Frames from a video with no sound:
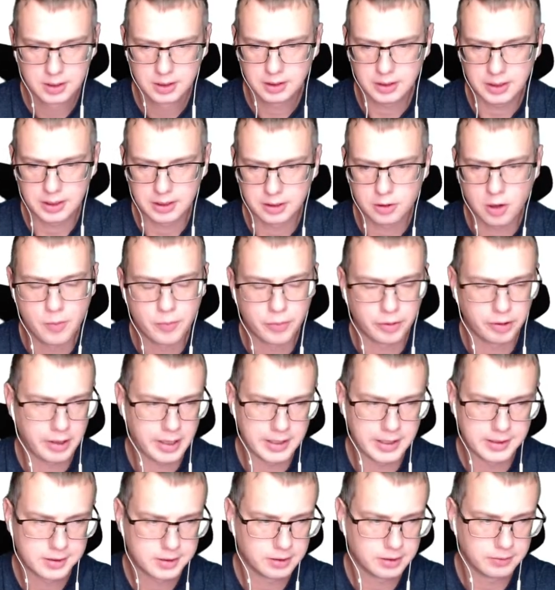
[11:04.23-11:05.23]
like
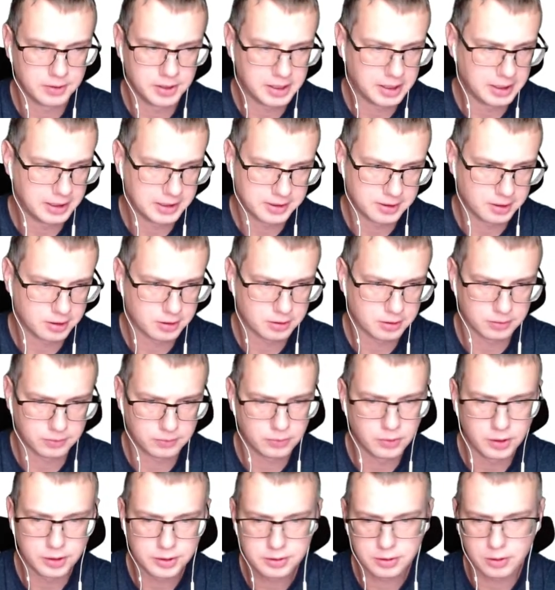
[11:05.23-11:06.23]
comprehensive analysis
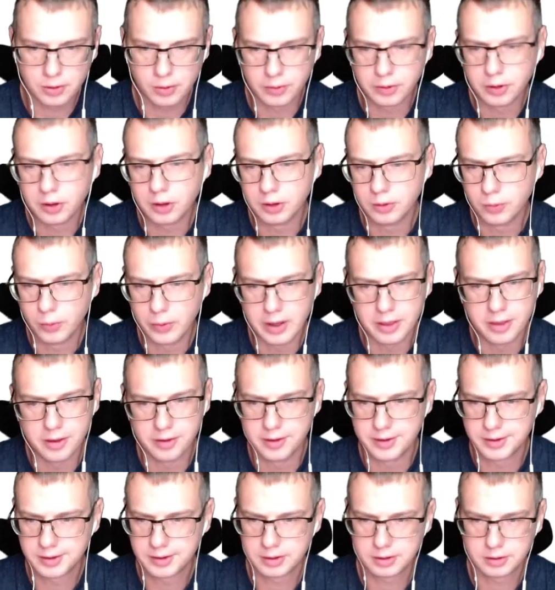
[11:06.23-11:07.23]
of what's going on, whether
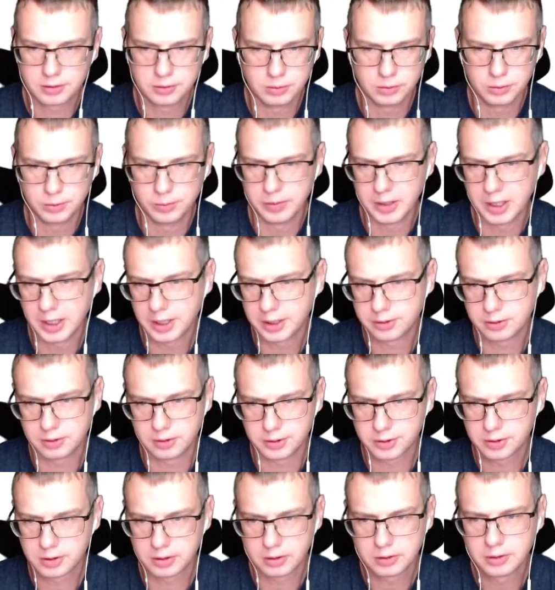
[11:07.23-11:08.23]
this is good, bad,
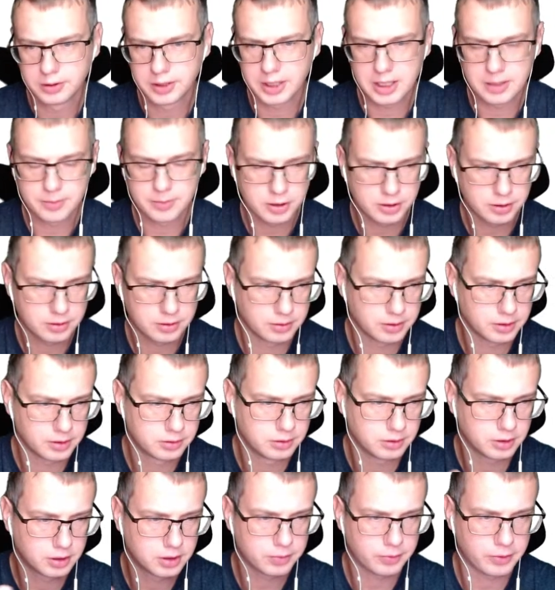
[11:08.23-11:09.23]
or so on. I'm just gonna
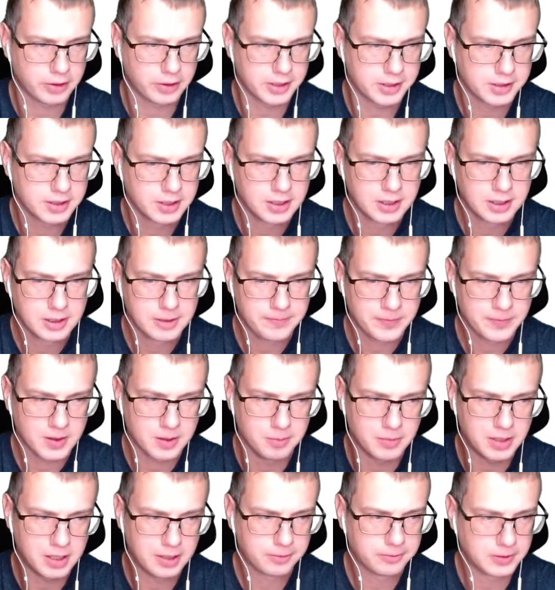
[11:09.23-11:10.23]
to express
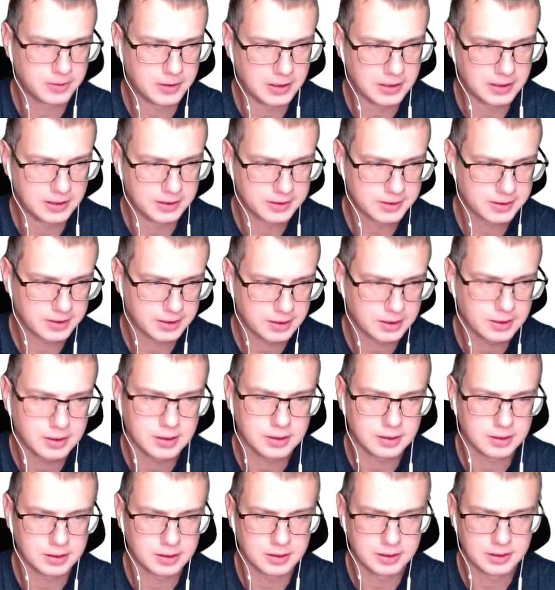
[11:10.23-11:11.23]
my feelings
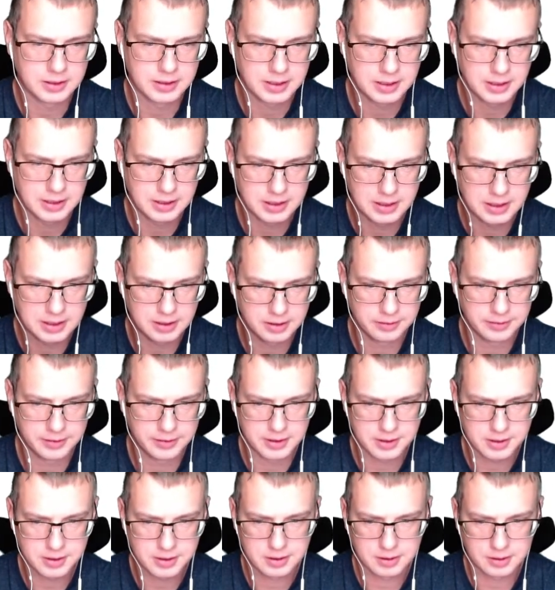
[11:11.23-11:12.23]
in
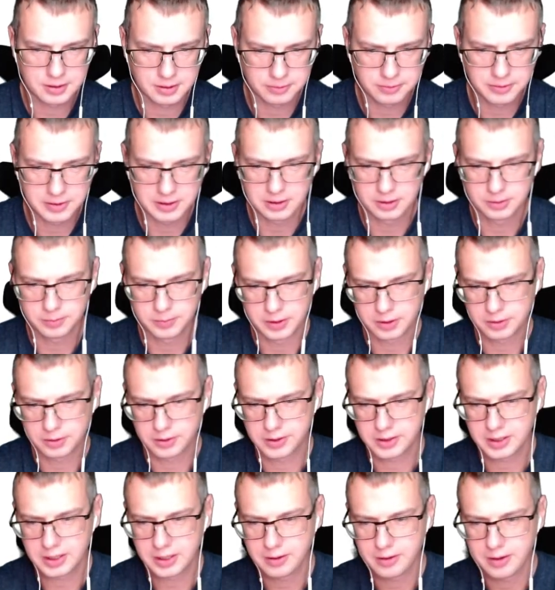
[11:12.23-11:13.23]
this field
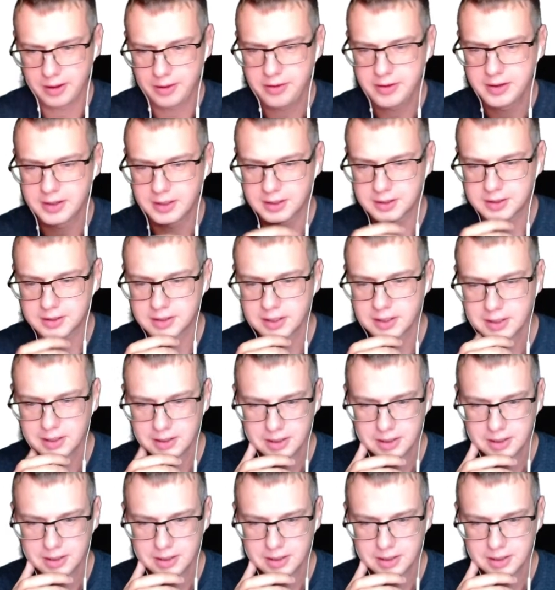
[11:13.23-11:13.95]
because I think it's